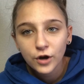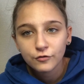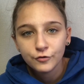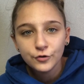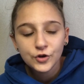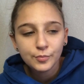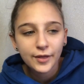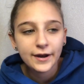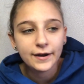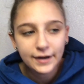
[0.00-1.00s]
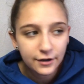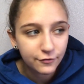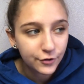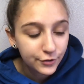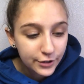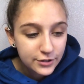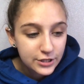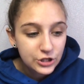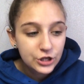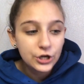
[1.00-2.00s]
What food do you plan on eating for New Year's
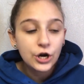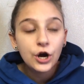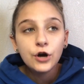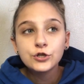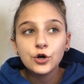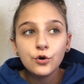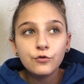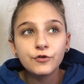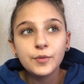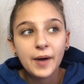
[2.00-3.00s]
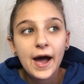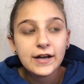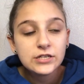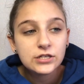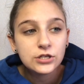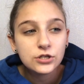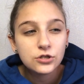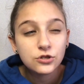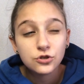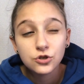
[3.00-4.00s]
this year? So for the past
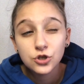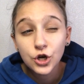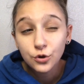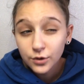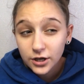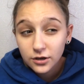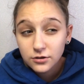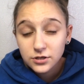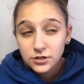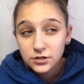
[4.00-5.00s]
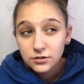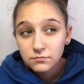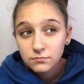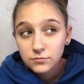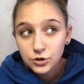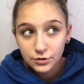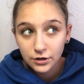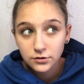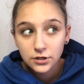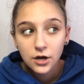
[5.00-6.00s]
2 years,
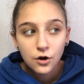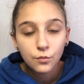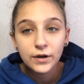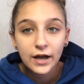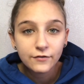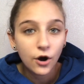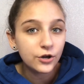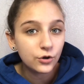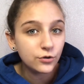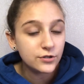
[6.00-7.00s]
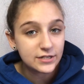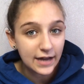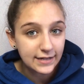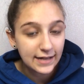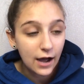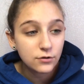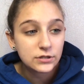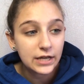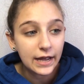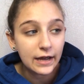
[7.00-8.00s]
we have gone to Colton's dad's
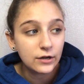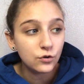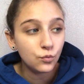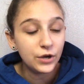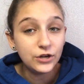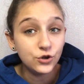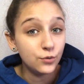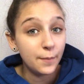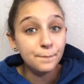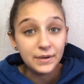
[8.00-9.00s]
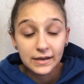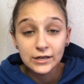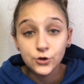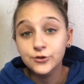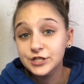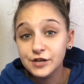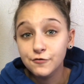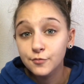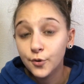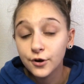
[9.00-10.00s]
house and we do a big, huge
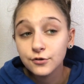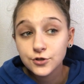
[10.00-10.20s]
seafood boil.